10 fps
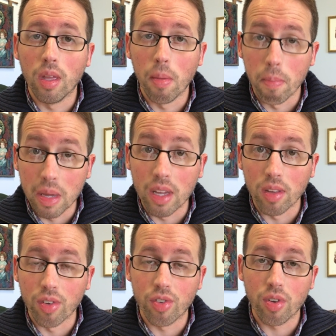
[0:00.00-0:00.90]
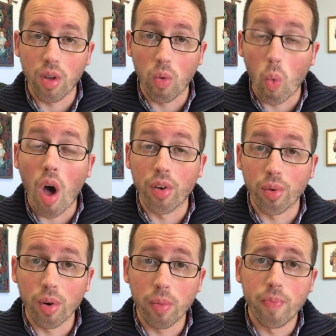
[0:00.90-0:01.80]
means
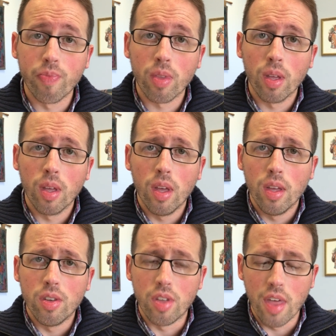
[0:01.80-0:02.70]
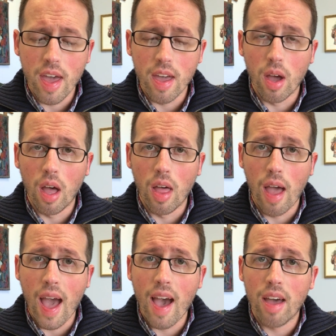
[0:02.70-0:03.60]
wanderer. See, they
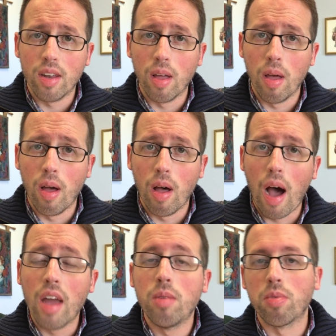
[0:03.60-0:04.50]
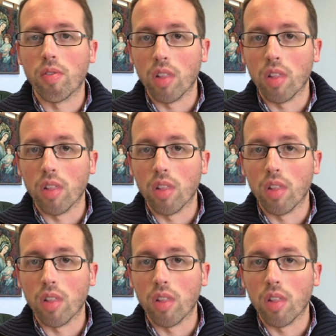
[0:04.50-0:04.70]
had items of